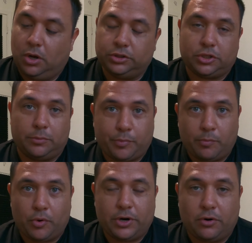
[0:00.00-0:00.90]
Also going to
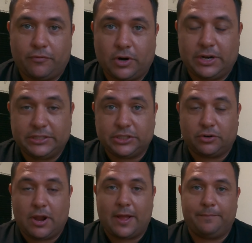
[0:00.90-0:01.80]
promote it over on
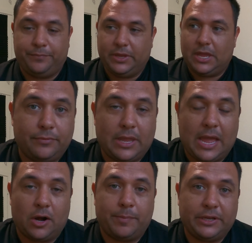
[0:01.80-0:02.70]
Instagram,
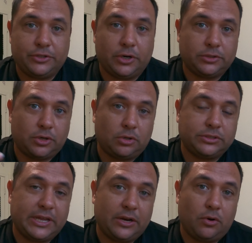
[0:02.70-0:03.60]
and our Patreons are
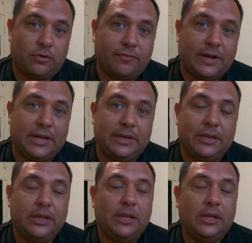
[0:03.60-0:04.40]
also getting notified